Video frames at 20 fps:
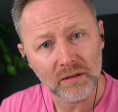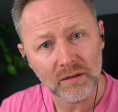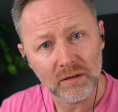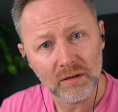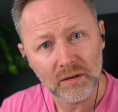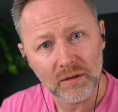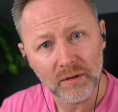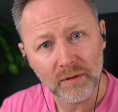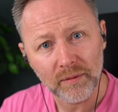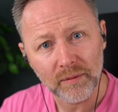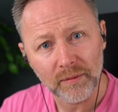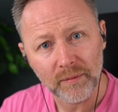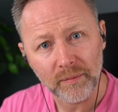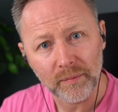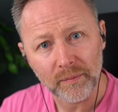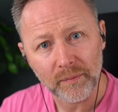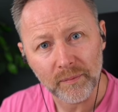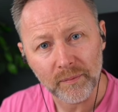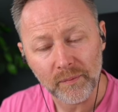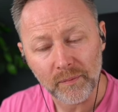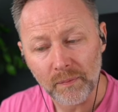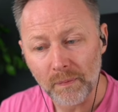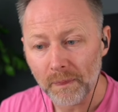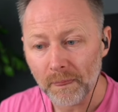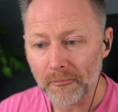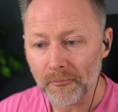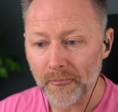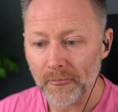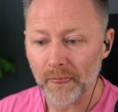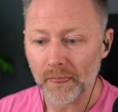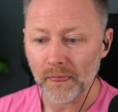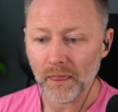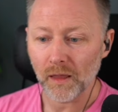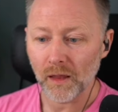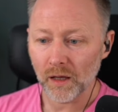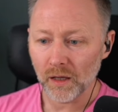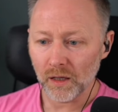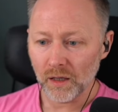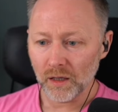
Nobody speaks.